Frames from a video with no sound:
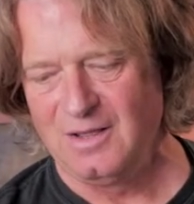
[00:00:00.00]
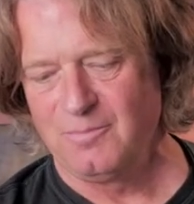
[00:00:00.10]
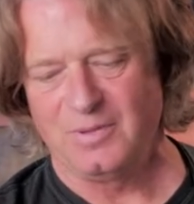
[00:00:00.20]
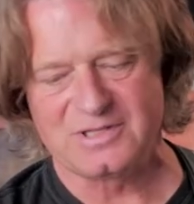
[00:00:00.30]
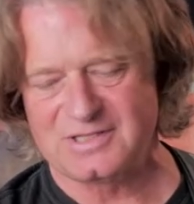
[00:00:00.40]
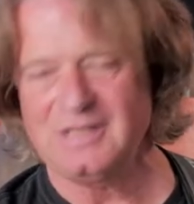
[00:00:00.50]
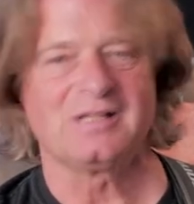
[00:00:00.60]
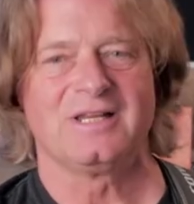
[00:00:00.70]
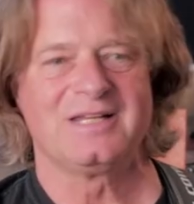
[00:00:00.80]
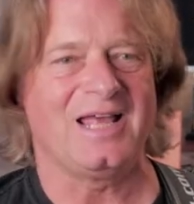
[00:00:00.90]
But
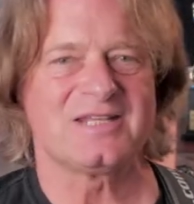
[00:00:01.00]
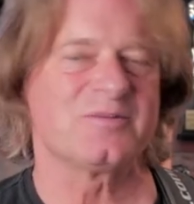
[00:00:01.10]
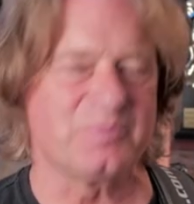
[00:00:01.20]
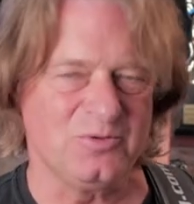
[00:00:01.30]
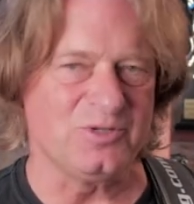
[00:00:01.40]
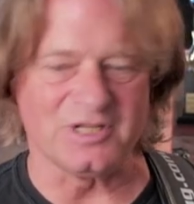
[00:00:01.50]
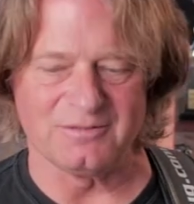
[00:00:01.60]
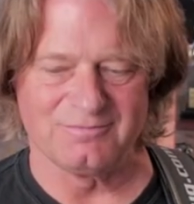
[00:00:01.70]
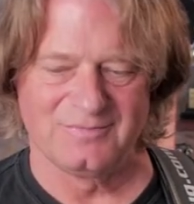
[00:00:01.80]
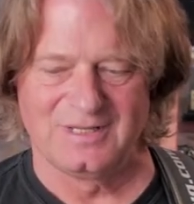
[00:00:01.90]
still, it has a beauty.
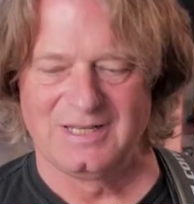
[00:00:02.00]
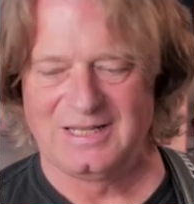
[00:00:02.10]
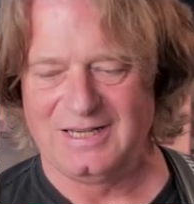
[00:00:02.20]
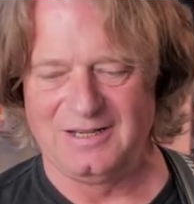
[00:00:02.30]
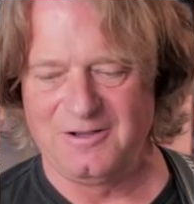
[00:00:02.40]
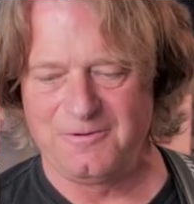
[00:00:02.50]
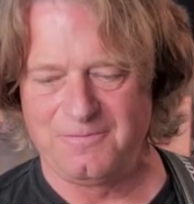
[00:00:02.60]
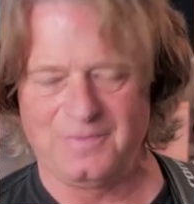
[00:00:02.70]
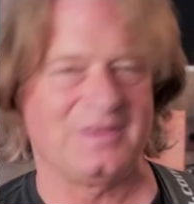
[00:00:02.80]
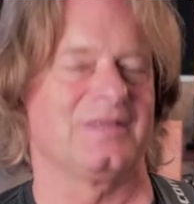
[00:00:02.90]

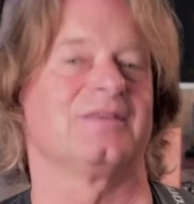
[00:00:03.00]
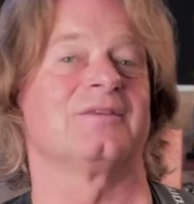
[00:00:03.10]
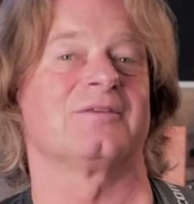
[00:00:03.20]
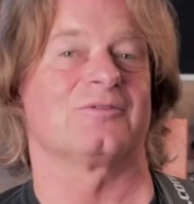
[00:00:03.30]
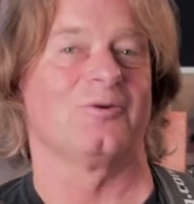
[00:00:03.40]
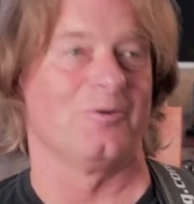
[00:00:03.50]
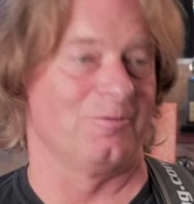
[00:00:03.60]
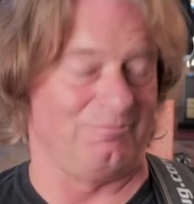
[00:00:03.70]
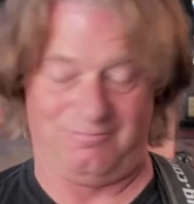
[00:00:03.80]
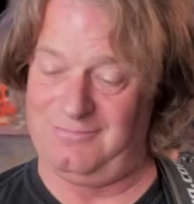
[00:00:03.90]

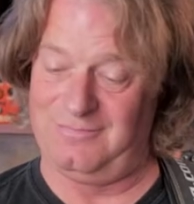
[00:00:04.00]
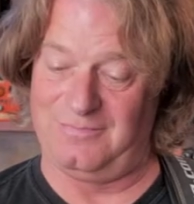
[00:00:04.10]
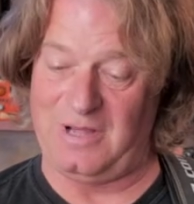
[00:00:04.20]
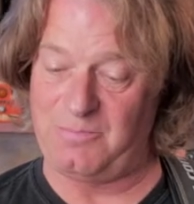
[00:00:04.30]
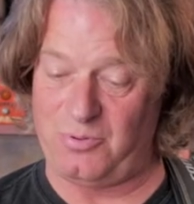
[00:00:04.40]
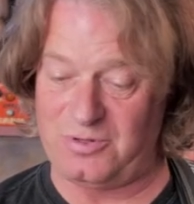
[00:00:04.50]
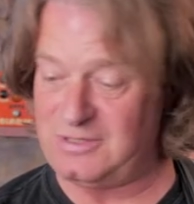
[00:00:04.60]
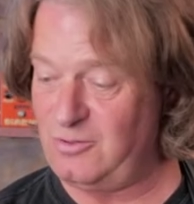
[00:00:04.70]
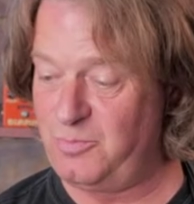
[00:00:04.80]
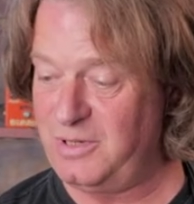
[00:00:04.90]
So my
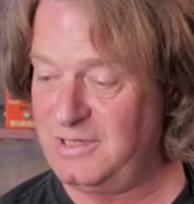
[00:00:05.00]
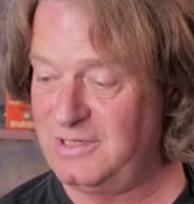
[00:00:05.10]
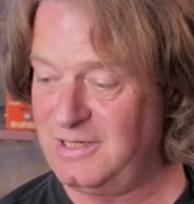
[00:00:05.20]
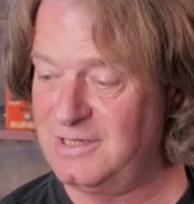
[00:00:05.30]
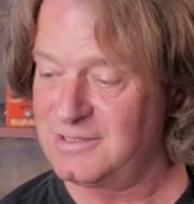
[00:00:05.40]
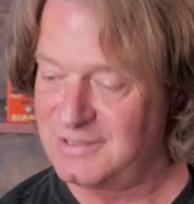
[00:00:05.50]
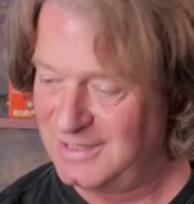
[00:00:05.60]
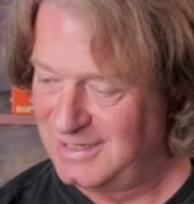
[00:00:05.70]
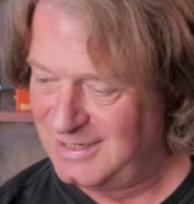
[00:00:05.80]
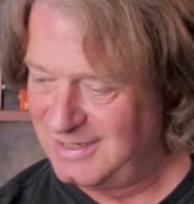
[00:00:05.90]
personal opinion is
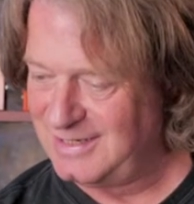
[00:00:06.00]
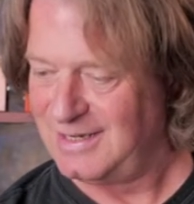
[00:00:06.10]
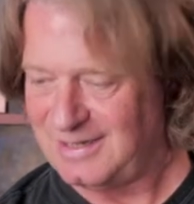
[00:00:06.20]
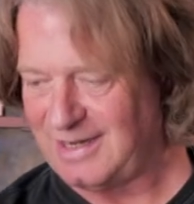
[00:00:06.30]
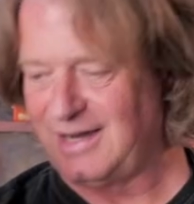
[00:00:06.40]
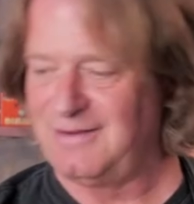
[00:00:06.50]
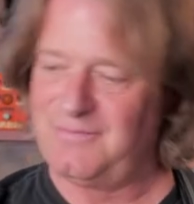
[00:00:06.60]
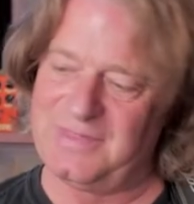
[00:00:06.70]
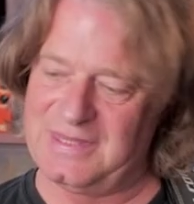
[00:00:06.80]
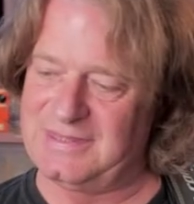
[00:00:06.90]

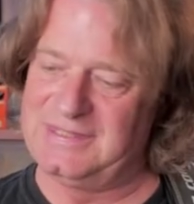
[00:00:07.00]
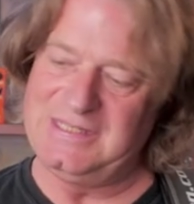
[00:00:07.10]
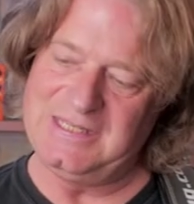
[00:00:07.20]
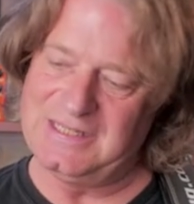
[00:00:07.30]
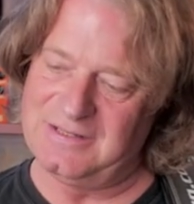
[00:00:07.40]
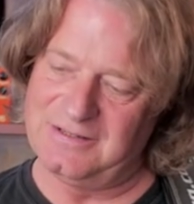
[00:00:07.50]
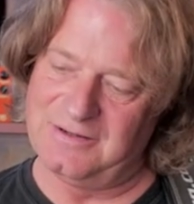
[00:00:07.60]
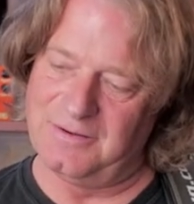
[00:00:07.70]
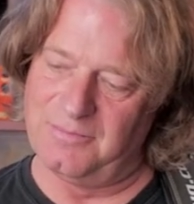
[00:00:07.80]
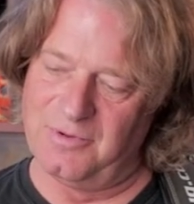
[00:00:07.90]
the
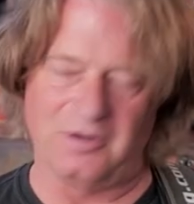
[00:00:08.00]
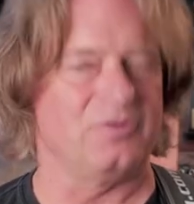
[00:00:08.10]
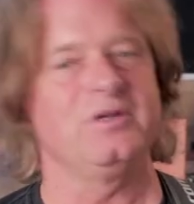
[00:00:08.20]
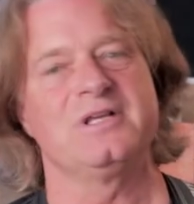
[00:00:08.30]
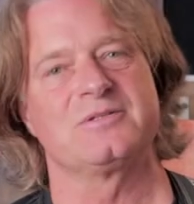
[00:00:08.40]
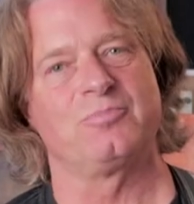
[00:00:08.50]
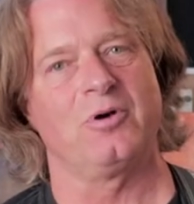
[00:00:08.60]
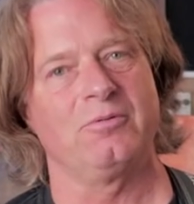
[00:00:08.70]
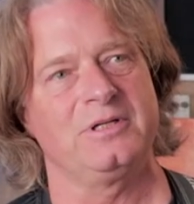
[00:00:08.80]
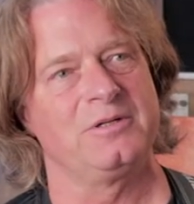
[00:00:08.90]
Mercury is
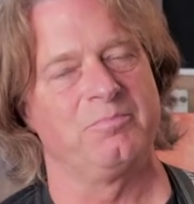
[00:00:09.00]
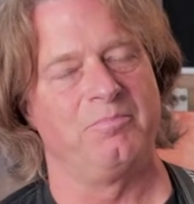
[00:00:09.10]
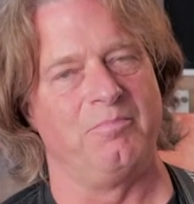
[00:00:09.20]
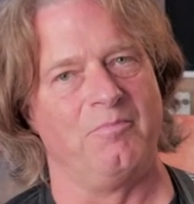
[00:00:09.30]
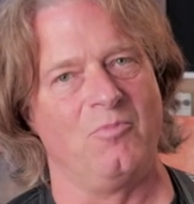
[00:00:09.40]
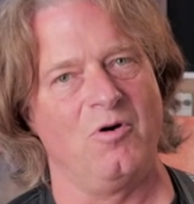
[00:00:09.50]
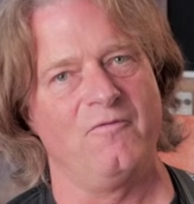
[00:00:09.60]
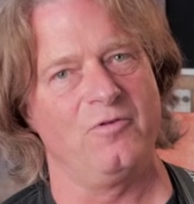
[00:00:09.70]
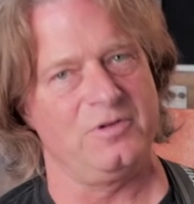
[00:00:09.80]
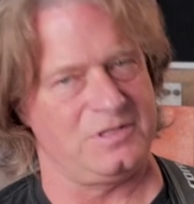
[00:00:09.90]
probably the more
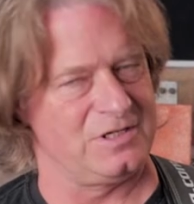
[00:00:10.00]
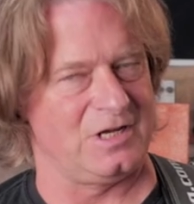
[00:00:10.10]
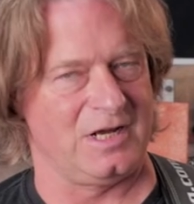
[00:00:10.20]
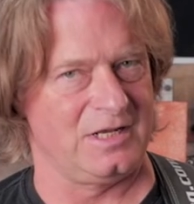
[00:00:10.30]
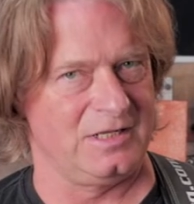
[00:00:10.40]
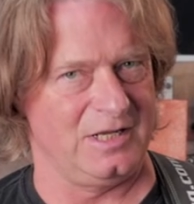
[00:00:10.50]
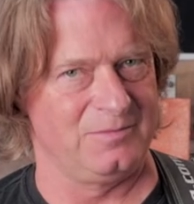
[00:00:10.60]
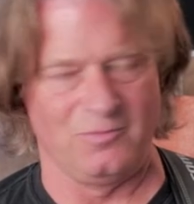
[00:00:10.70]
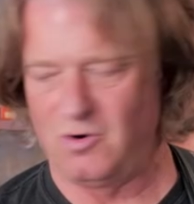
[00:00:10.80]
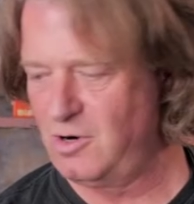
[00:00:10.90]
versatile
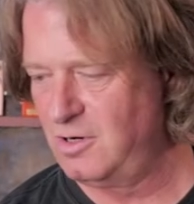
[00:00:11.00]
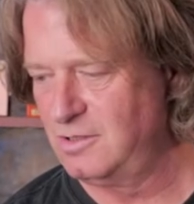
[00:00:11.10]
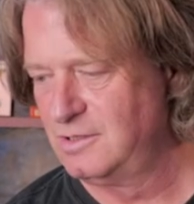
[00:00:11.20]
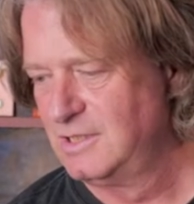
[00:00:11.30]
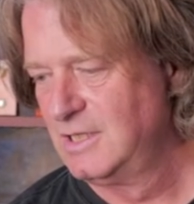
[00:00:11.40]
and more